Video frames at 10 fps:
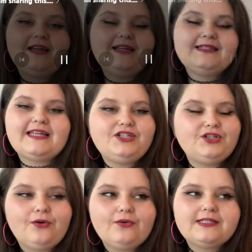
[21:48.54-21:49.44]
Inside
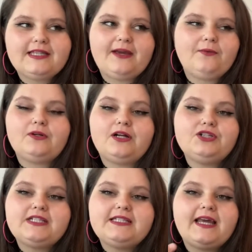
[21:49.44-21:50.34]
jokes, like we're
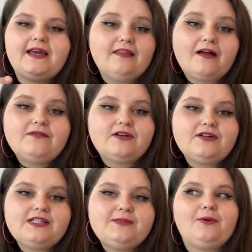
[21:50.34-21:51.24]
not just like
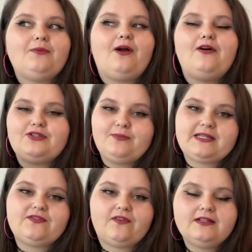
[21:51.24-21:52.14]
lovers, but we're also
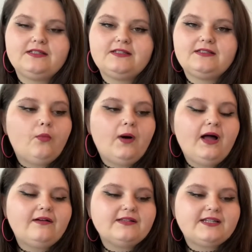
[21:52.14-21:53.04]
best friends.
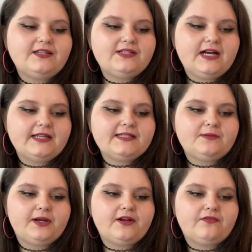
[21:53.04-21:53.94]
What else can you tell us
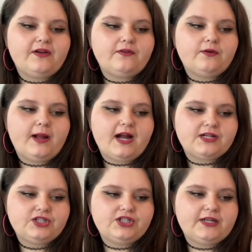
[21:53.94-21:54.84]
about your favorite
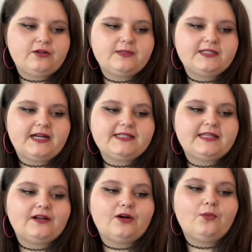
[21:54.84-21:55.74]
reaction channel besides
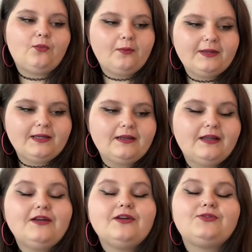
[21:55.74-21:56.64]
that they're a woman?
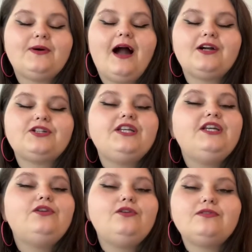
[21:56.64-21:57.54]
So I actually
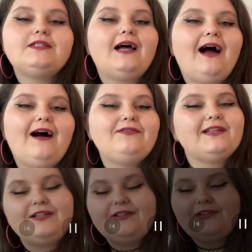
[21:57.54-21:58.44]
used to have
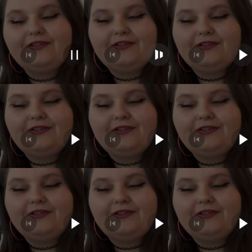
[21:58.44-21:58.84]
like a little...